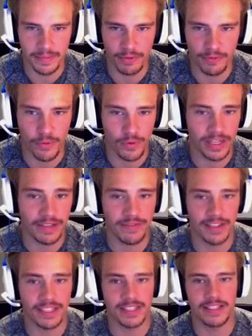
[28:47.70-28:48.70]
before he
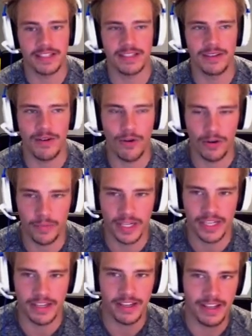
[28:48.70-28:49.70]
visits Army.
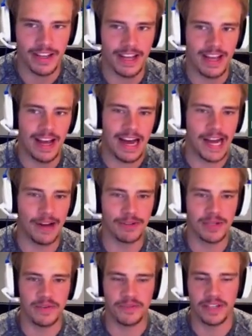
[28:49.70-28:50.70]
I also
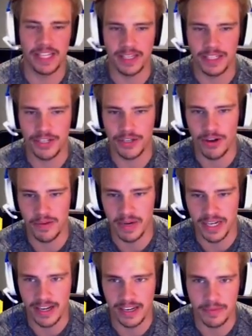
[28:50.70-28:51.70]
have a feeling Sean
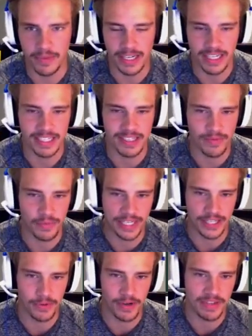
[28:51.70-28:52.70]
might not commit, because week
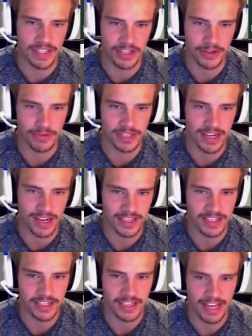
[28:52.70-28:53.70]
twelve he's going to go to
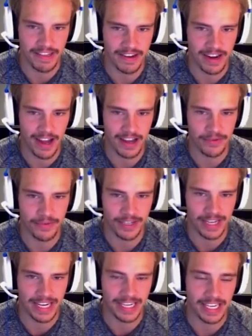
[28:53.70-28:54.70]
Wisconsin and then Iowa,
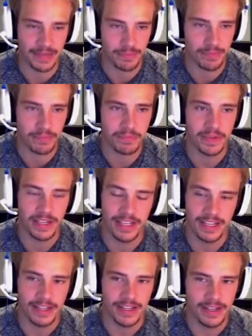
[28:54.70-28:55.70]
and he
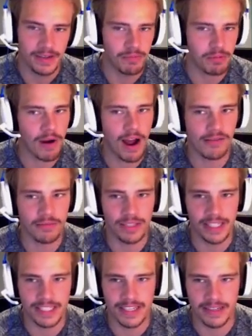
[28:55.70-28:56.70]
probably
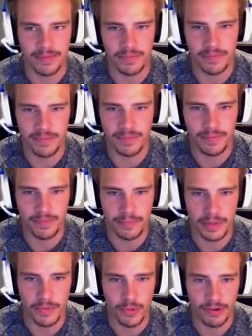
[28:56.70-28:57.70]
is going to
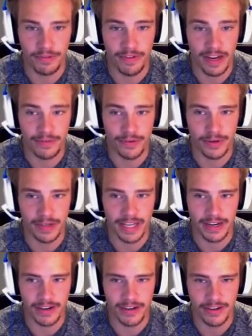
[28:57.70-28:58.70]
be more favored
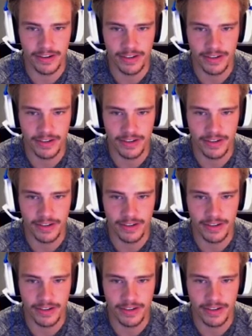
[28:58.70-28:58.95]
there.